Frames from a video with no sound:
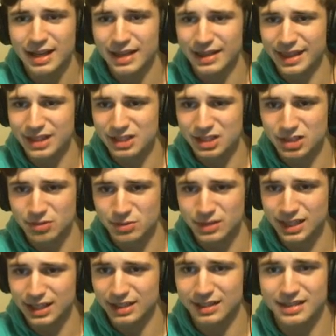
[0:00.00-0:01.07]
and that's just
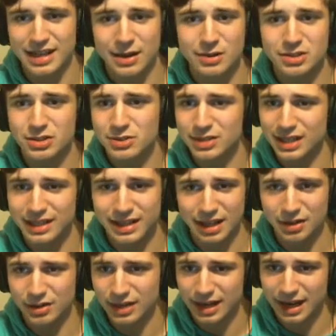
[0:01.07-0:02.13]
ridiculous. Now he's losing
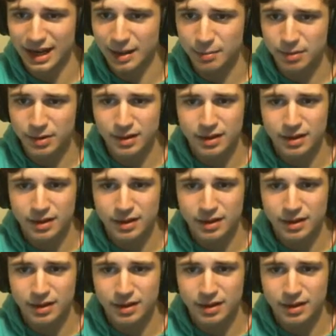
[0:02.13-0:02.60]
another camp.